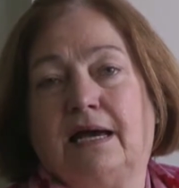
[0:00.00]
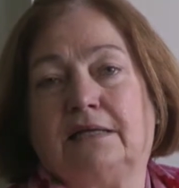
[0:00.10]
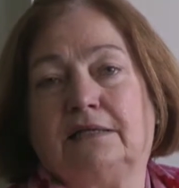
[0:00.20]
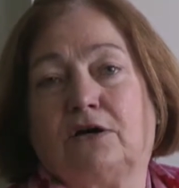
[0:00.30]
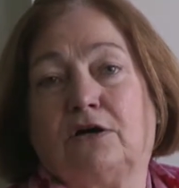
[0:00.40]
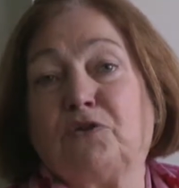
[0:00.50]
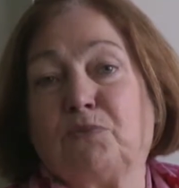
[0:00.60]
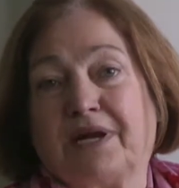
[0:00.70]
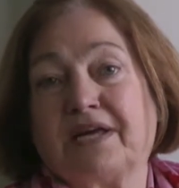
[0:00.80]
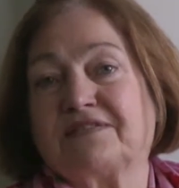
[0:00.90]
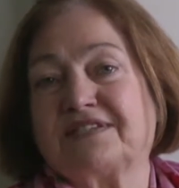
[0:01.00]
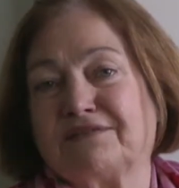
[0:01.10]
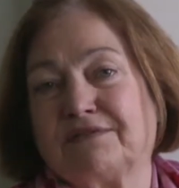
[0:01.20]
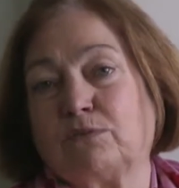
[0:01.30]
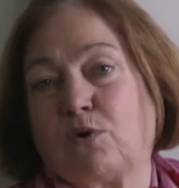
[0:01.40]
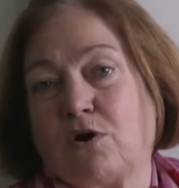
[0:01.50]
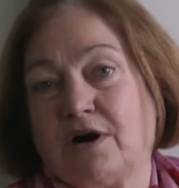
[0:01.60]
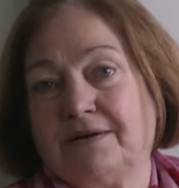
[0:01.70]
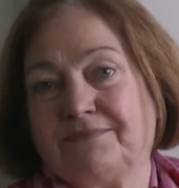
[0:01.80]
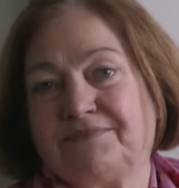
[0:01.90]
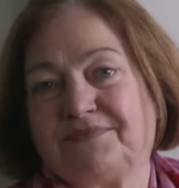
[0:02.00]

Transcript: and on the brink of civil war.